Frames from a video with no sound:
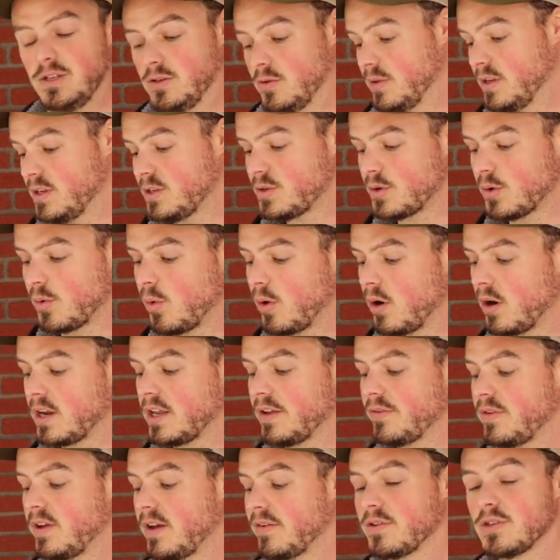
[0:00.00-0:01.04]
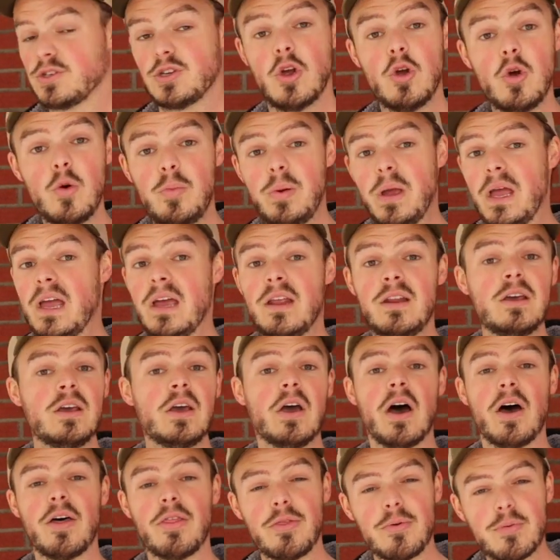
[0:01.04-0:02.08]
So this will work if you have a 2-pin,
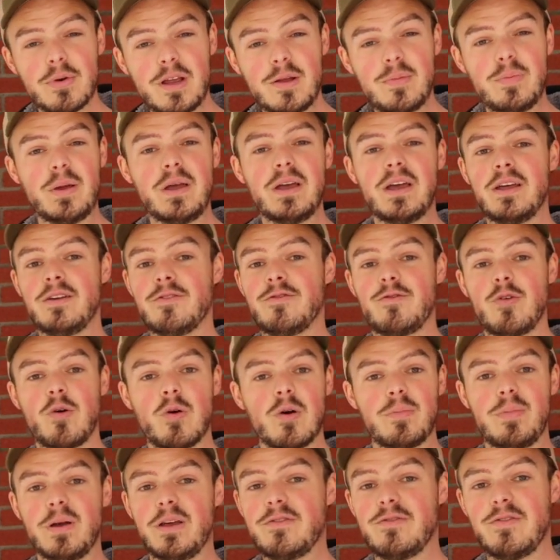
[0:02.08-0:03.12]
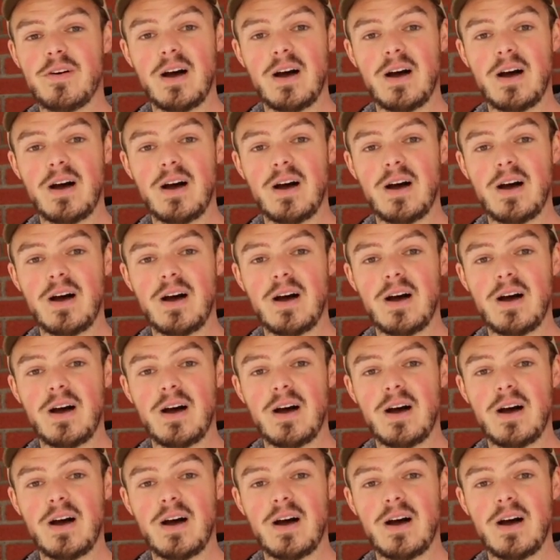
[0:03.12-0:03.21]
a 3-pin, 4-pin,